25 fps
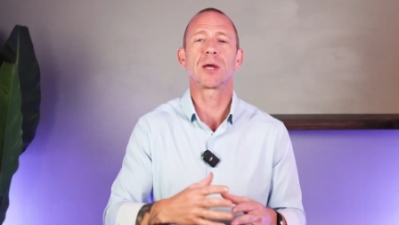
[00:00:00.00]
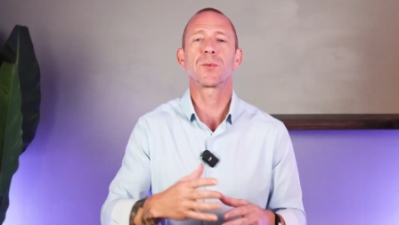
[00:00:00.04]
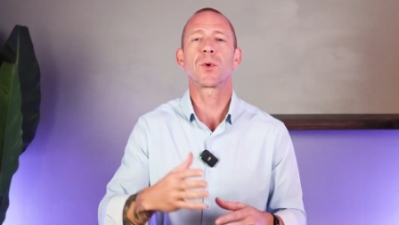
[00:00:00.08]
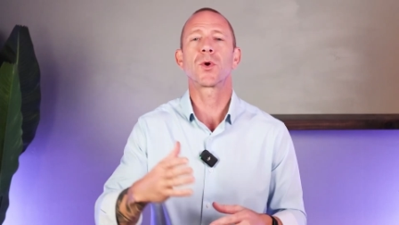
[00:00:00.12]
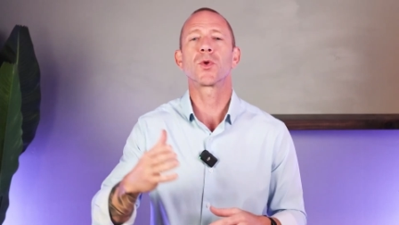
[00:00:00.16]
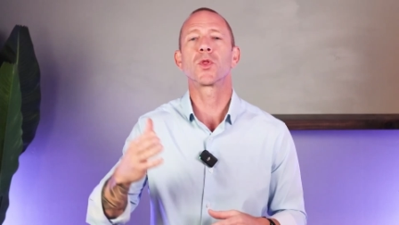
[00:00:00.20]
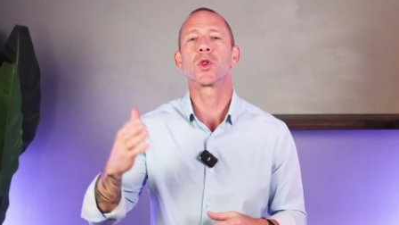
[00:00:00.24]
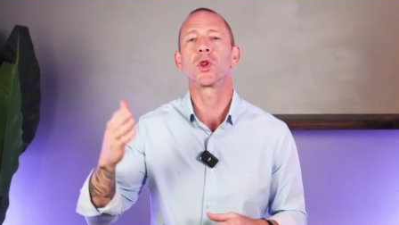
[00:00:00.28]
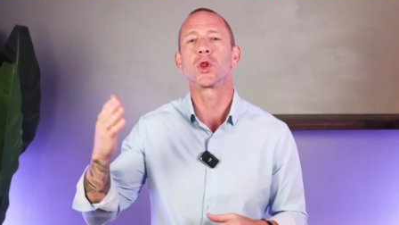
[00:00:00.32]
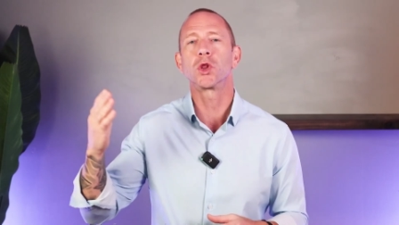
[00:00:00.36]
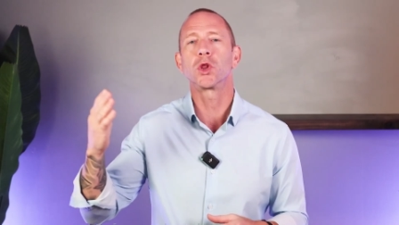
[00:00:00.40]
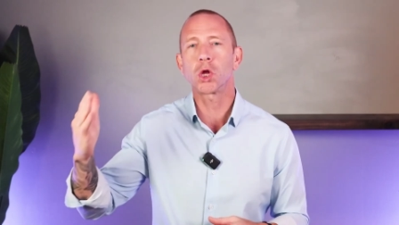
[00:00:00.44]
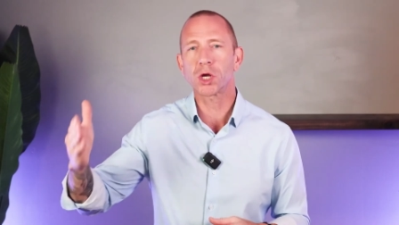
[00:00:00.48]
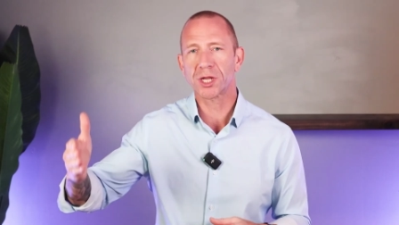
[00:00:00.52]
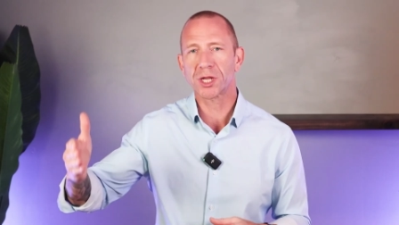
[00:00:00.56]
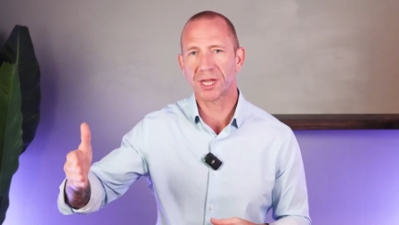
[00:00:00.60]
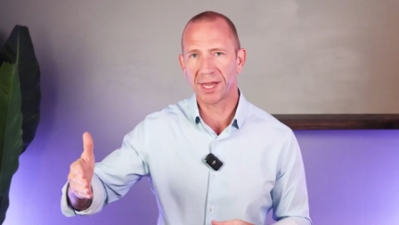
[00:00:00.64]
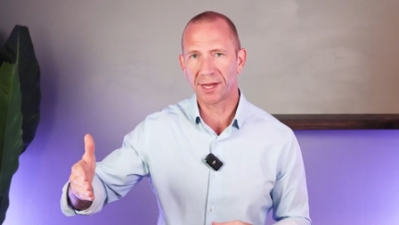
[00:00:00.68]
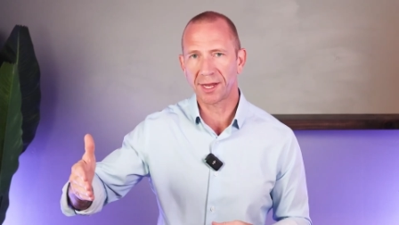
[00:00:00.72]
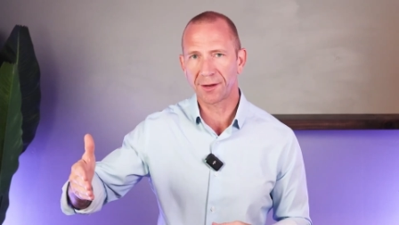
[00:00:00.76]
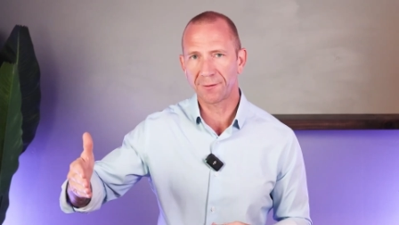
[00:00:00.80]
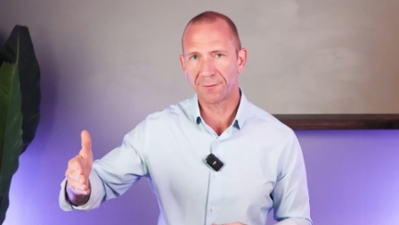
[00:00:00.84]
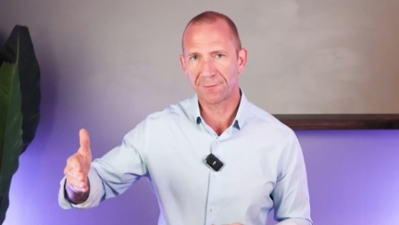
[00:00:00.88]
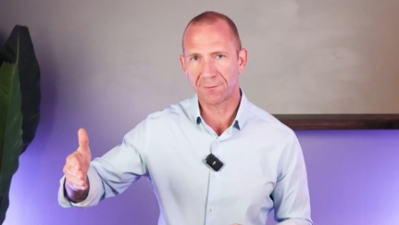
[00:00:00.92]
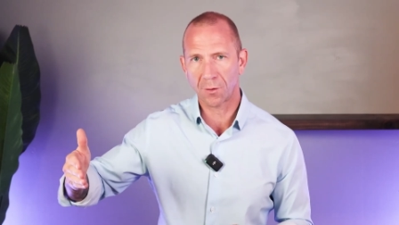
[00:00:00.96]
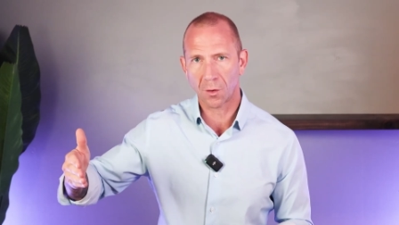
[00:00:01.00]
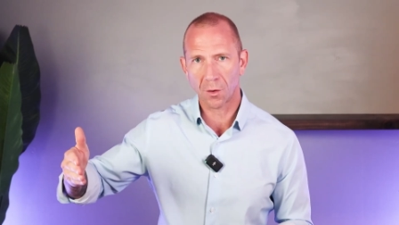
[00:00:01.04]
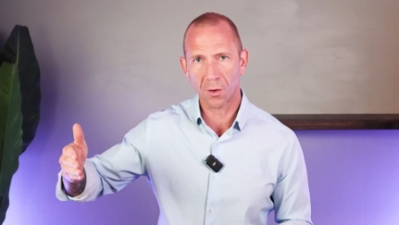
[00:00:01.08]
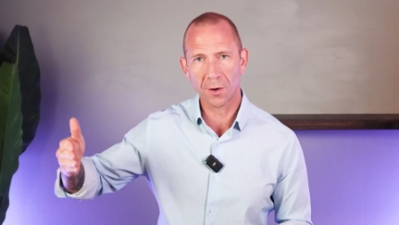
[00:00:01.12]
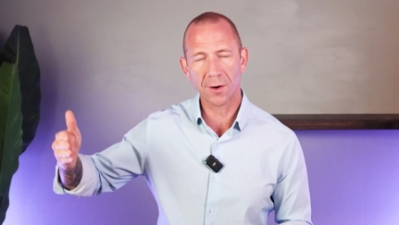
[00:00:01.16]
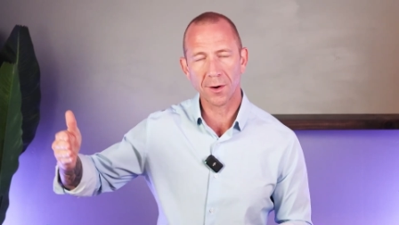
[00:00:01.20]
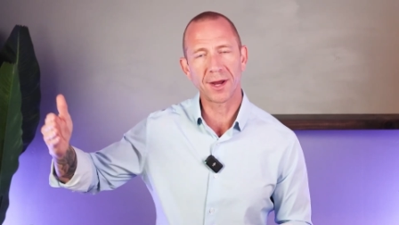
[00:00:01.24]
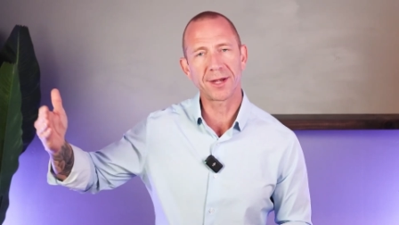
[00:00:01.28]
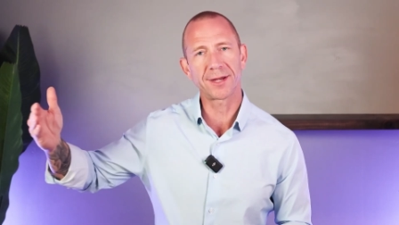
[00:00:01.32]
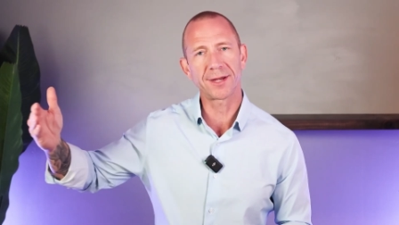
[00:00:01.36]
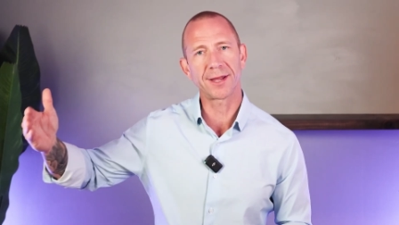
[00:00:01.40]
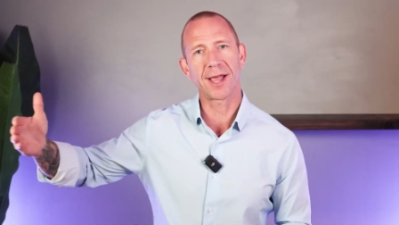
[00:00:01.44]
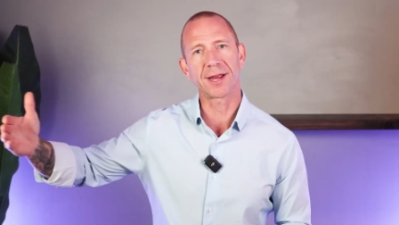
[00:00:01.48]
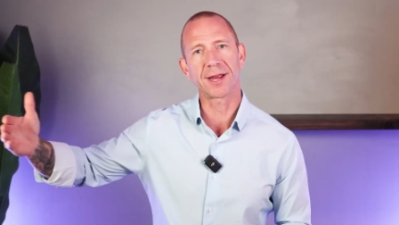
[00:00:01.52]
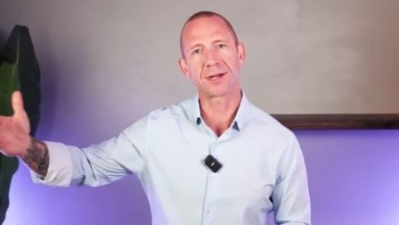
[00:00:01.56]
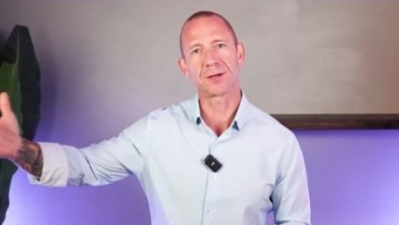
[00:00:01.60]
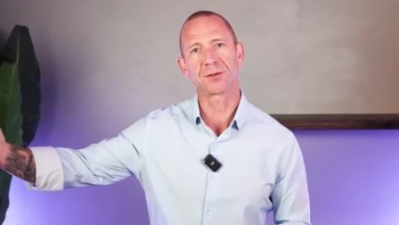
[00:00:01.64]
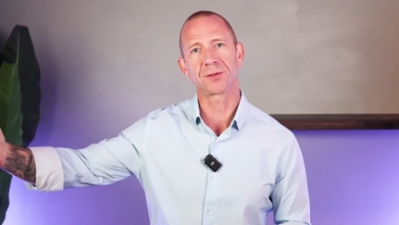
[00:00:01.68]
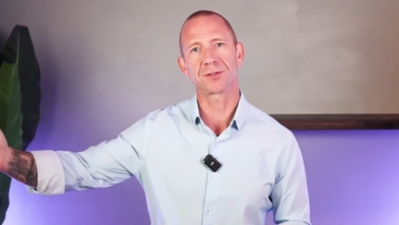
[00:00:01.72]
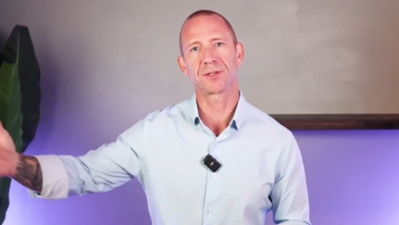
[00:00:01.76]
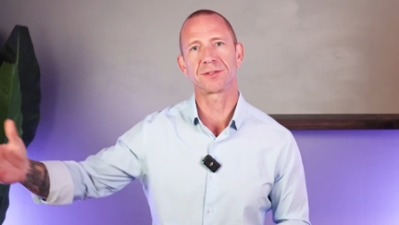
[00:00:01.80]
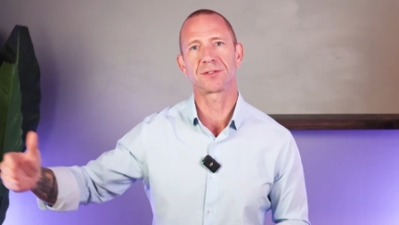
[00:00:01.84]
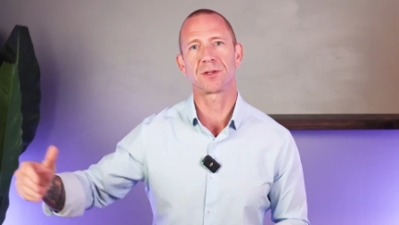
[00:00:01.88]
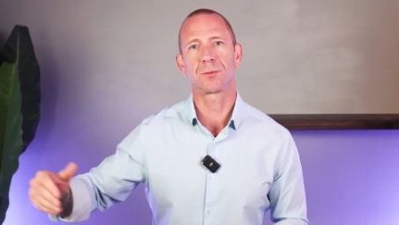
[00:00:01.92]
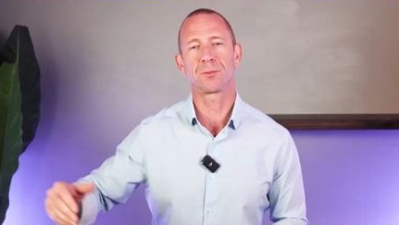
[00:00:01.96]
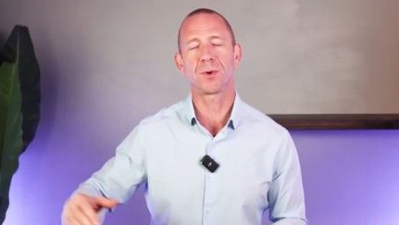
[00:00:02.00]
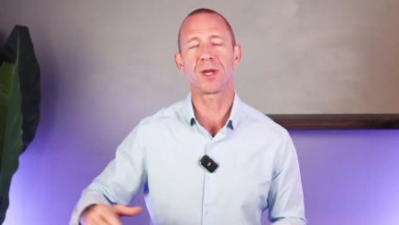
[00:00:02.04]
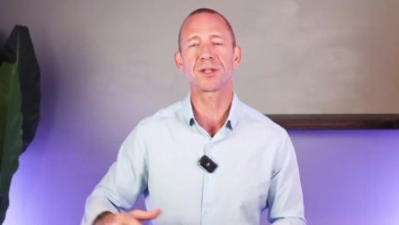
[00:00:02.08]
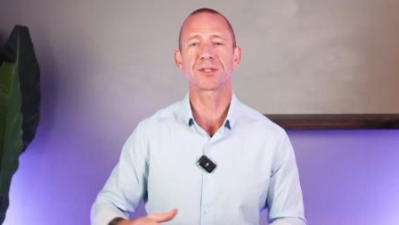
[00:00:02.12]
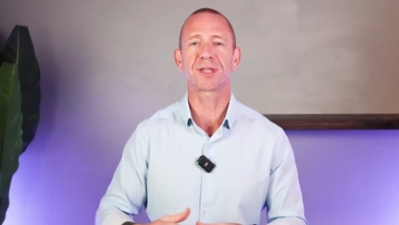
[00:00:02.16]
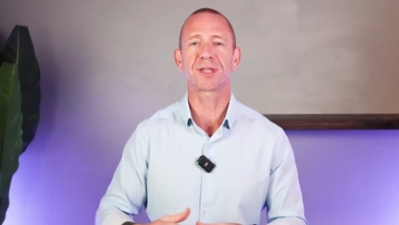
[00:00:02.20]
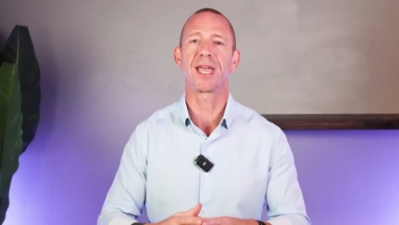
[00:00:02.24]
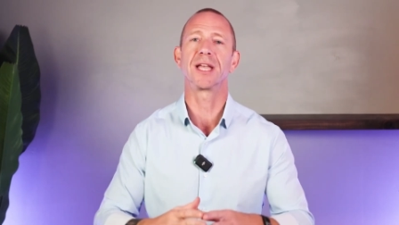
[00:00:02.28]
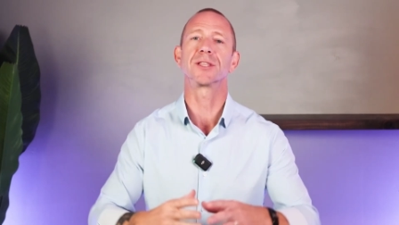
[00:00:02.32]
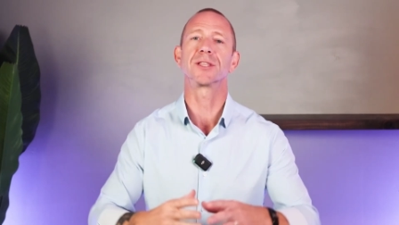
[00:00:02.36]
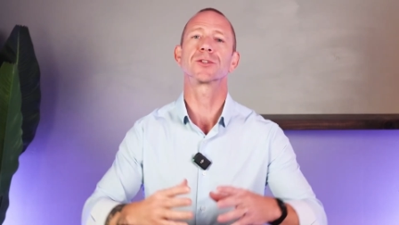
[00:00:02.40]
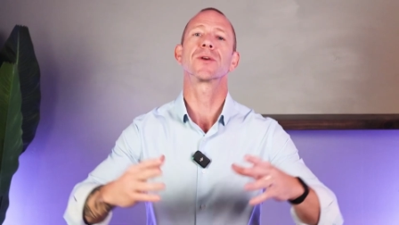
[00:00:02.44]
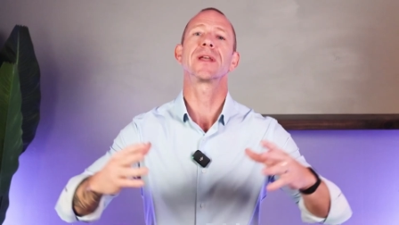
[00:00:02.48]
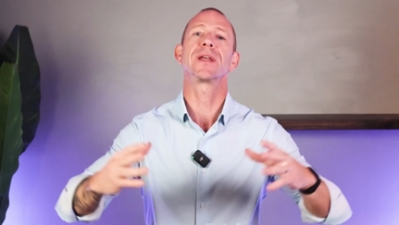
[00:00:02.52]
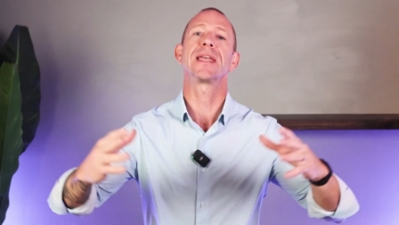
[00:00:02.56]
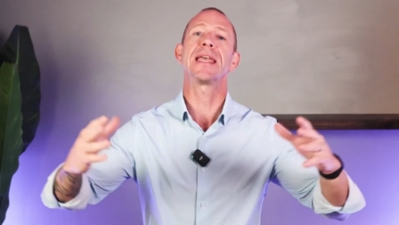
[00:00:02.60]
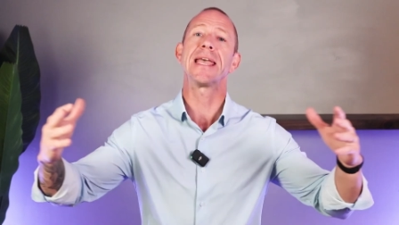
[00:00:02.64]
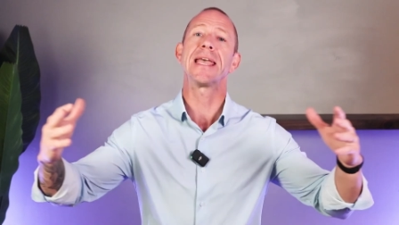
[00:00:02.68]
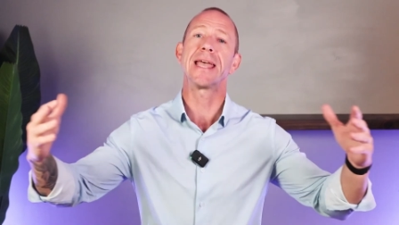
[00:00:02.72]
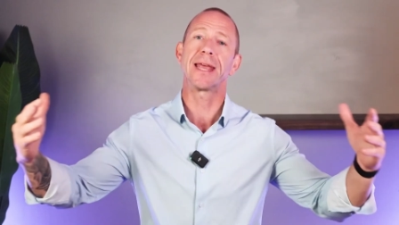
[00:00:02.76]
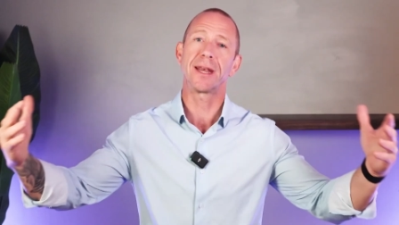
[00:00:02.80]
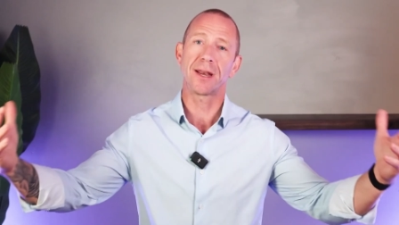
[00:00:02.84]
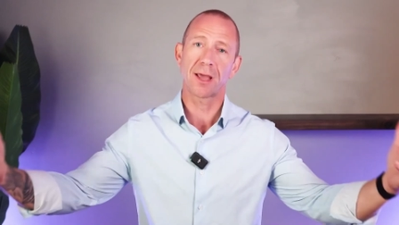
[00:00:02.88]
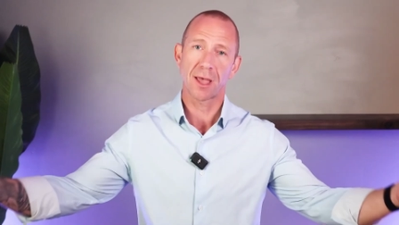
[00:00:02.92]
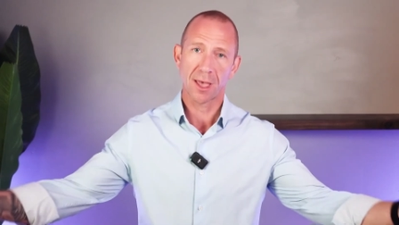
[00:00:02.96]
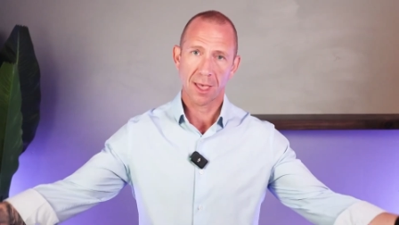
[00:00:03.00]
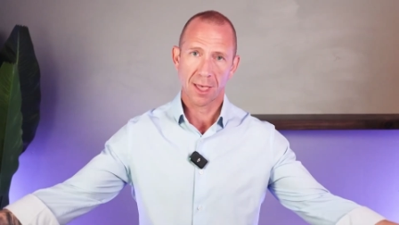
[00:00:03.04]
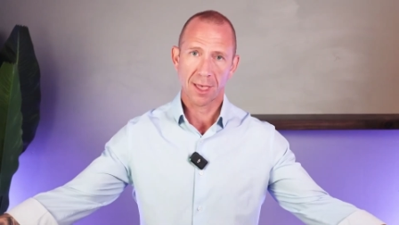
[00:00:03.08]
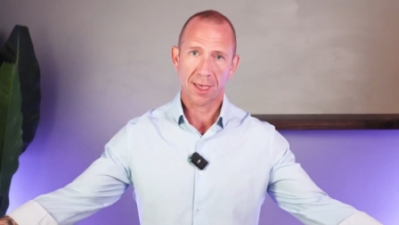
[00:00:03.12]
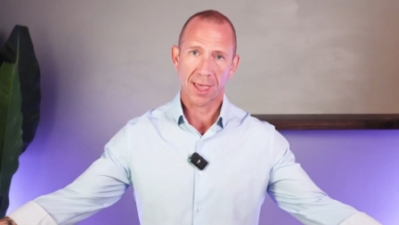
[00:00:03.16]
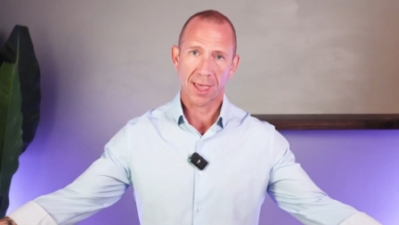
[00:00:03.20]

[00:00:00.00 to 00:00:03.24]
they were looking for a diagnosis of breast cancer in